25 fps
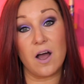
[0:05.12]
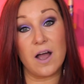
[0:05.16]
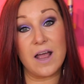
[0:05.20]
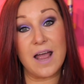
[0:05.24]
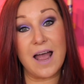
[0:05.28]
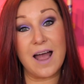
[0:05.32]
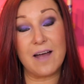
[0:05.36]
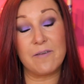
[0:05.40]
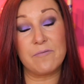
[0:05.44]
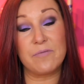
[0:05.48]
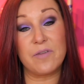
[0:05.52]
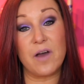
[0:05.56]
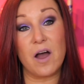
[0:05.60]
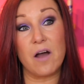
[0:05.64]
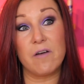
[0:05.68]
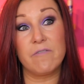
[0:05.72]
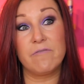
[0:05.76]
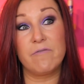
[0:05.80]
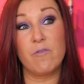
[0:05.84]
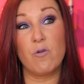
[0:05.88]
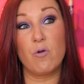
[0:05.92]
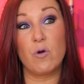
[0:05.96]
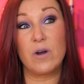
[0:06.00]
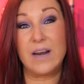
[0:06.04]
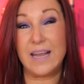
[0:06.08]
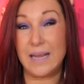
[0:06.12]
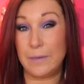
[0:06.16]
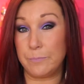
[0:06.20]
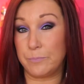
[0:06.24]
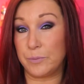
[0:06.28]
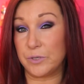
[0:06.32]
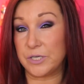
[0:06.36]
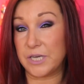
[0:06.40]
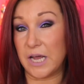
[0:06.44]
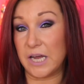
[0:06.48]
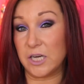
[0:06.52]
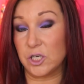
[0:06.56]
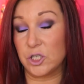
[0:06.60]
that I have that are for heat
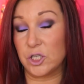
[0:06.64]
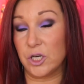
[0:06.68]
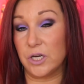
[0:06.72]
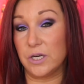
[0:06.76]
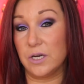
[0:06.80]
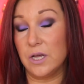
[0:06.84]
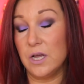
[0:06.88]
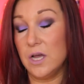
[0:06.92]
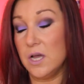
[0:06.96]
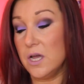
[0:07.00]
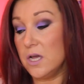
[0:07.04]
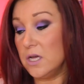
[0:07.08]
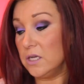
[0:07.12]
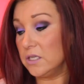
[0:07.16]
protection.